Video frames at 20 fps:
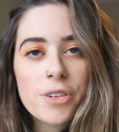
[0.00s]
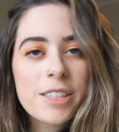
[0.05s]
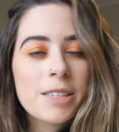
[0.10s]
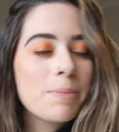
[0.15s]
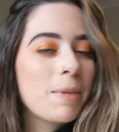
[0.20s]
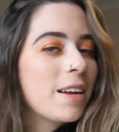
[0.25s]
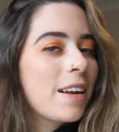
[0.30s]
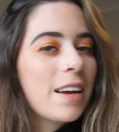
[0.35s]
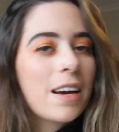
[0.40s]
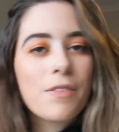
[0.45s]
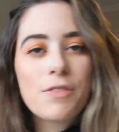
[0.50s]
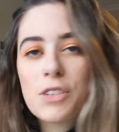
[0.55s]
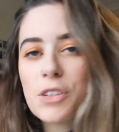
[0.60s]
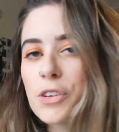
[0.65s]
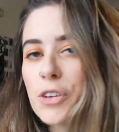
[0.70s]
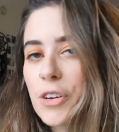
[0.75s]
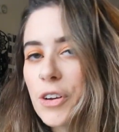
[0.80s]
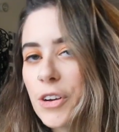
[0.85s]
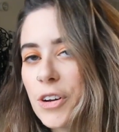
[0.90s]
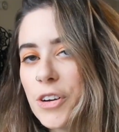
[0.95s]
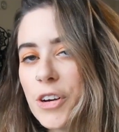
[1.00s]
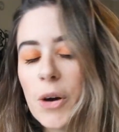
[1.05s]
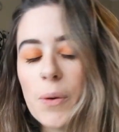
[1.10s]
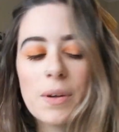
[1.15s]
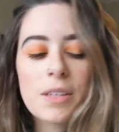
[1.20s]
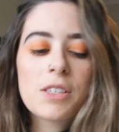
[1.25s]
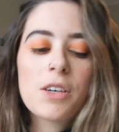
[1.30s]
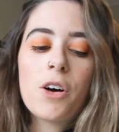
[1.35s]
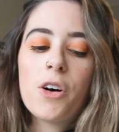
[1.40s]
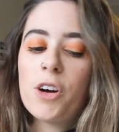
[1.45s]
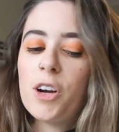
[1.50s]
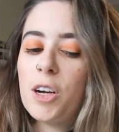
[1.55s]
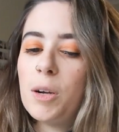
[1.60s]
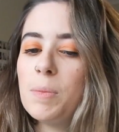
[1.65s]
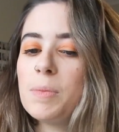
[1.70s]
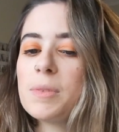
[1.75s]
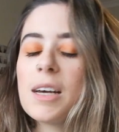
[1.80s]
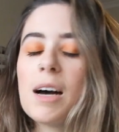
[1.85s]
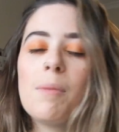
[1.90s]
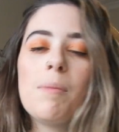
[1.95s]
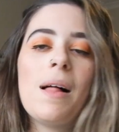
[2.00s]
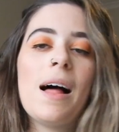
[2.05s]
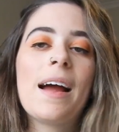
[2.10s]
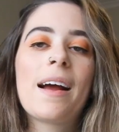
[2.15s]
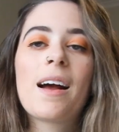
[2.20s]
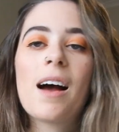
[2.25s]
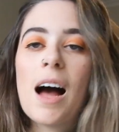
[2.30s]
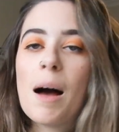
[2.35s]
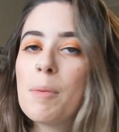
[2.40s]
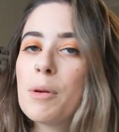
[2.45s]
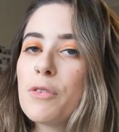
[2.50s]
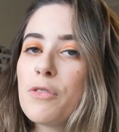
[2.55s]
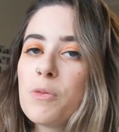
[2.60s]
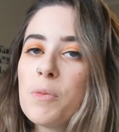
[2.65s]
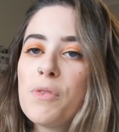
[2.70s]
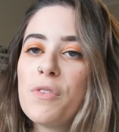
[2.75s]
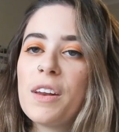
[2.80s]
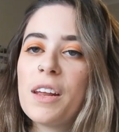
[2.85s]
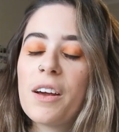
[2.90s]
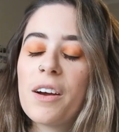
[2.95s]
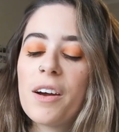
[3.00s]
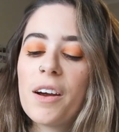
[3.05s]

It's Monday afternoon, no one's home, so I'm like, I'm going to film a video.